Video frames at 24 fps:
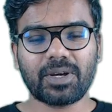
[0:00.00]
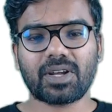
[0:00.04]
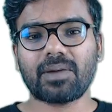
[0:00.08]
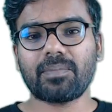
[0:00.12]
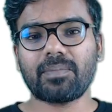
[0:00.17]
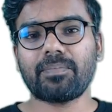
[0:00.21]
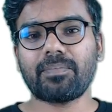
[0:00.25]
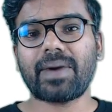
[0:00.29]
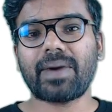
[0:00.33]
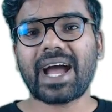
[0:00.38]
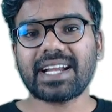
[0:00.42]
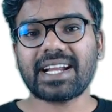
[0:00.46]
or a
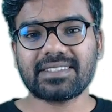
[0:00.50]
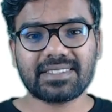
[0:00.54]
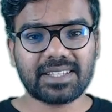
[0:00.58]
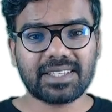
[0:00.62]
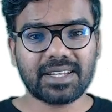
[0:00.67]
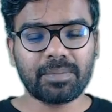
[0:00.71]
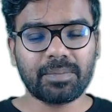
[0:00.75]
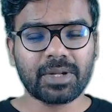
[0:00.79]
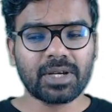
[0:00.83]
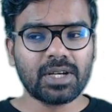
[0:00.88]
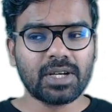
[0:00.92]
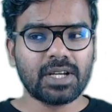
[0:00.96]
bat
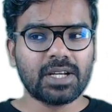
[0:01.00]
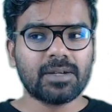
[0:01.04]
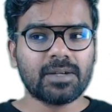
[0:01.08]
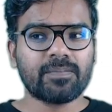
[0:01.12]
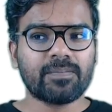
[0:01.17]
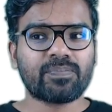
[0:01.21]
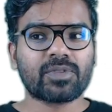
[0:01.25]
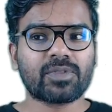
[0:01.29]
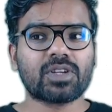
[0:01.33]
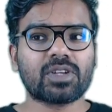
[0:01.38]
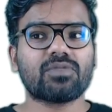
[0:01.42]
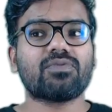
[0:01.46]
script
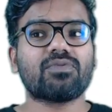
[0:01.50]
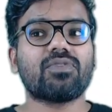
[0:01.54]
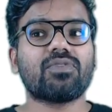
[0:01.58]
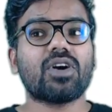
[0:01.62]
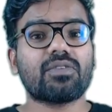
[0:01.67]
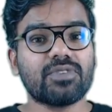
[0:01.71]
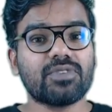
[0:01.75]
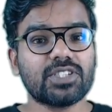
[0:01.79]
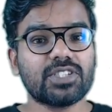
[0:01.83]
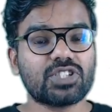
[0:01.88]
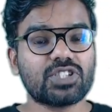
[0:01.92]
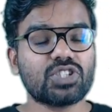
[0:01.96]
for
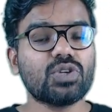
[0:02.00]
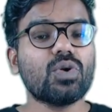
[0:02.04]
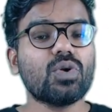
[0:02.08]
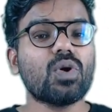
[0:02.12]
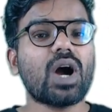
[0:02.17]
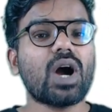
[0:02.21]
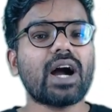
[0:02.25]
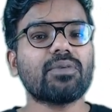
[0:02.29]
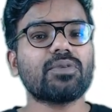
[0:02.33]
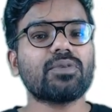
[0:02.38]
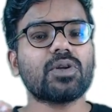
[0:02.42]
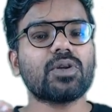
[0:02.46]
which you
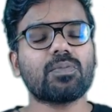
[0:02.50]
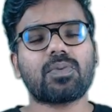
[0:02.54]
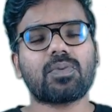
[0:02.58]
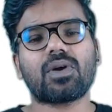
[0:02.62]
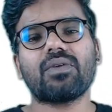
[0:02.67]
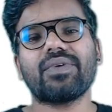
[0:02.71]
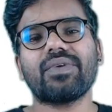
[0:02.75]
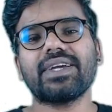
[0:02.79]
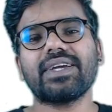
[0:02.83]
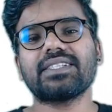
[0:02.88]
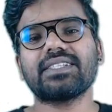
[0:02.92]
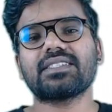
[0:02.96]
have to
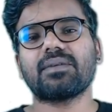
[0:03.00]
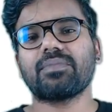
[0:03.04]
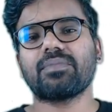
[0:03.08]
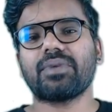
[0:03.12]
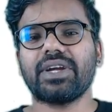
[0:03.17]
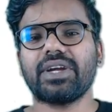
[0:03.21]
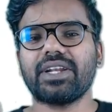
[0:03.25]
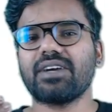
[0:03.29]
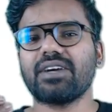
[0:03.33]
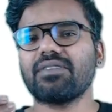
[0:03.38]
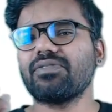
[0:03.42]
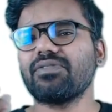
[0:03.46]
provide some
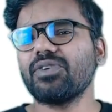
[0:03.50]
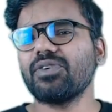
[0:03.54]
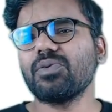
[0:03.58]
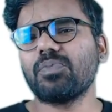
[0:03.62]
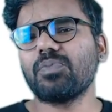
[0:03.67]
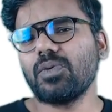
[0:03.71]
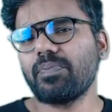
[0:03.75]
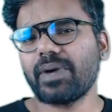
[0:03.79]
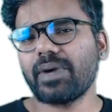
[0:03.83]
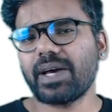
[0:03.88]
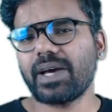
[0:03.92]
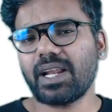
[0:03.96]
kind of
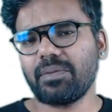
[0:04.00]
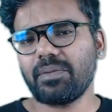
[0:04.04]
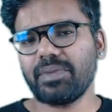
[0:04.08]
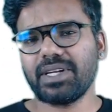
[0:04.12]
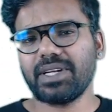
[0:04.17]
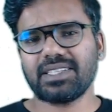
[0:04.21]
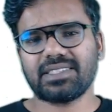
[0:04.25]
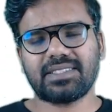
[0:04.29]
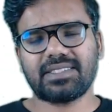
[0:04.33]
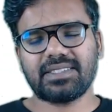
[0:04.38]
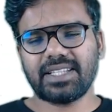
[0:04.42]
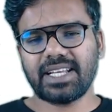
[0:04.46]
input
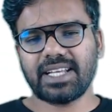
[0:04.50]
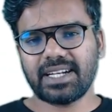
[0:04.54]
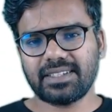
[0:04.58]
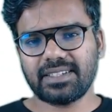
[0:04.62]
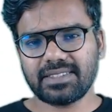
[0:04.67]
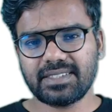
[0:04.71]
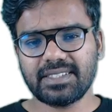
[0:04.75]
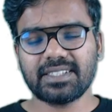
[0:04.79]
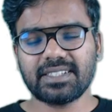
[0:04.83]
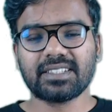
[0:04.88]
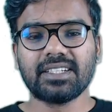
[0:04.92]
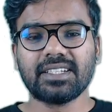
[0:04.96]
parameters. That
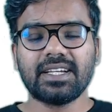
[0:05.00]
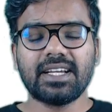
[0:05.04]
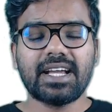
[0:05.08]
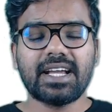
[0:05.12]
is it.